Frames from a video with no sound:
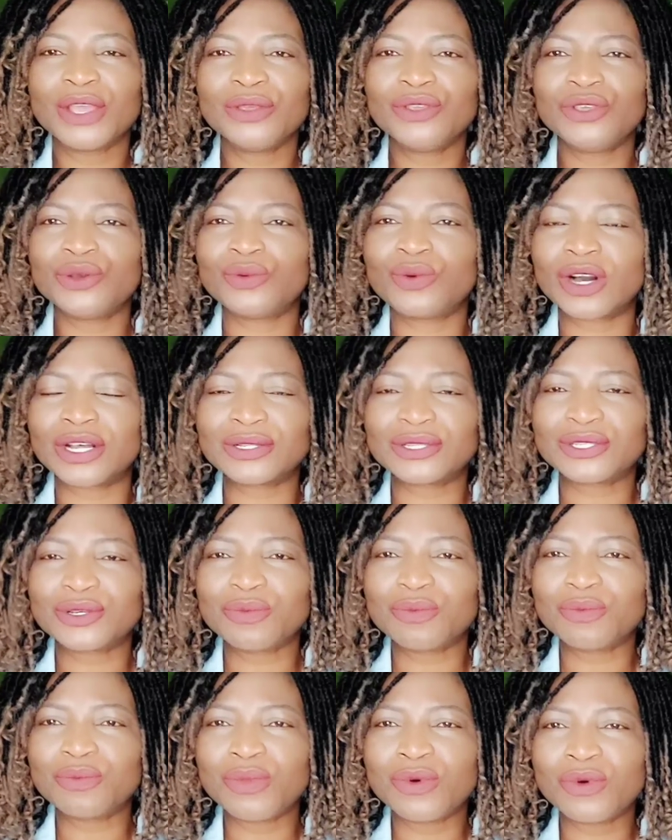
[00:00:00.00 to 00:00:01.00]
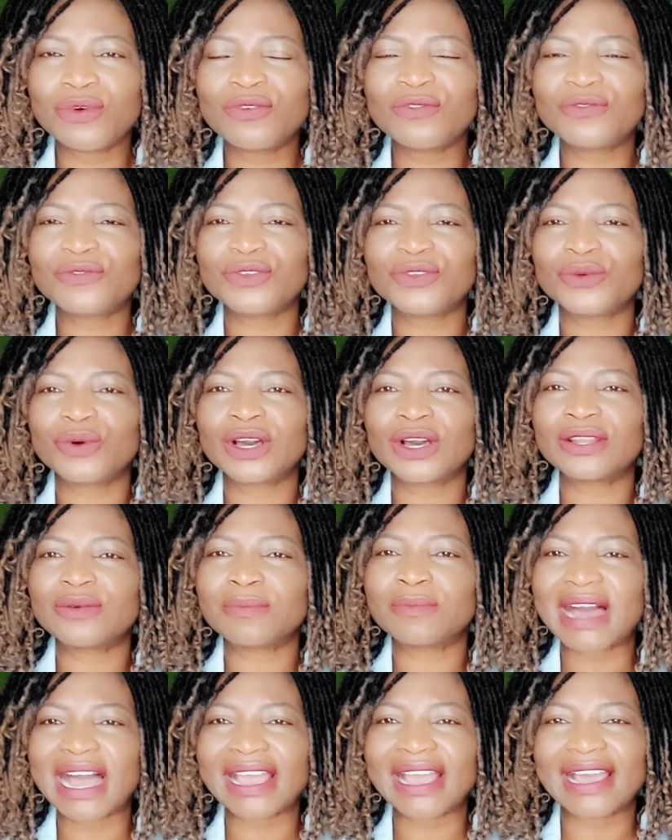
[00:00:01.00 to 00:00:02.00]
you want to move, you want to
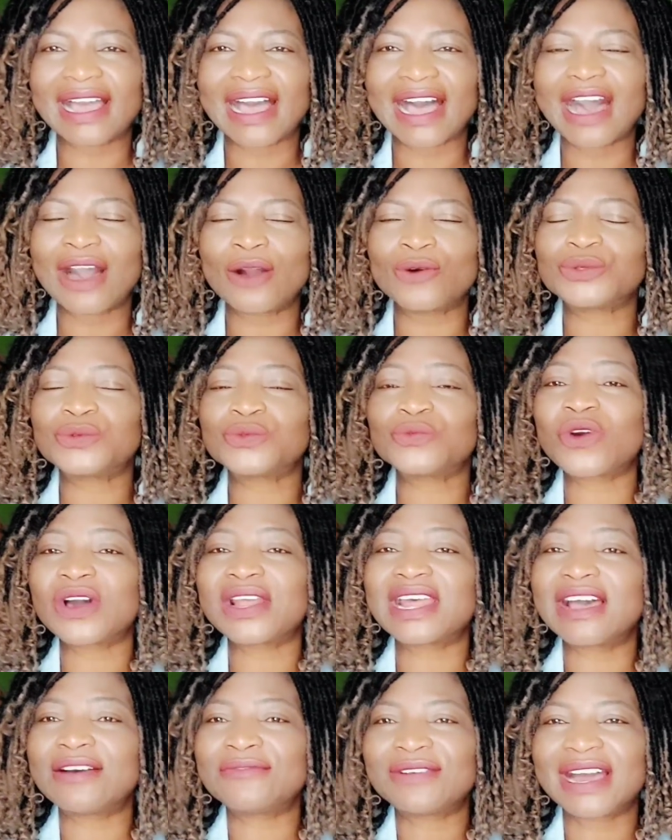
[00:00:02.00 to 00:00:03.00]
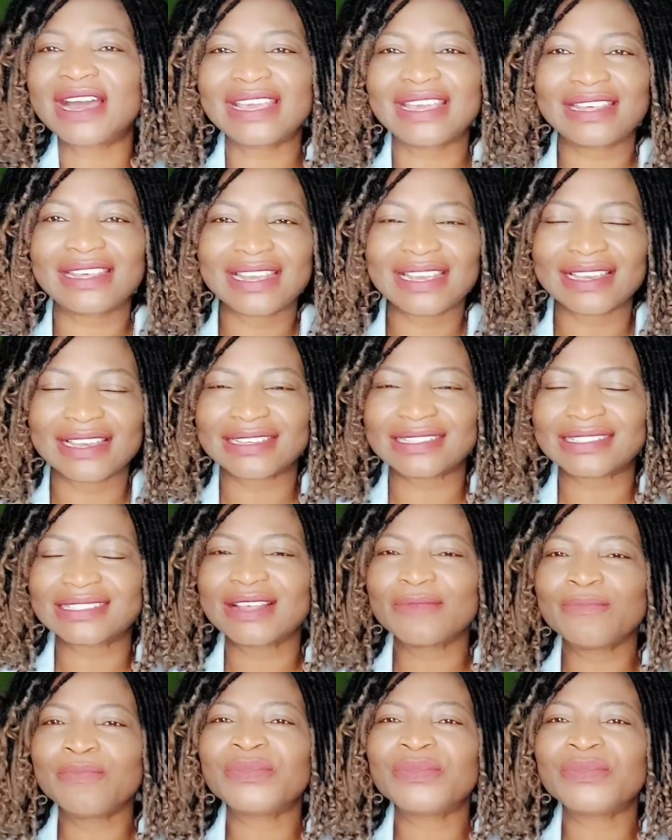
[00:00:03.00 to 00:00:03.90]
buy a house, whatever it is,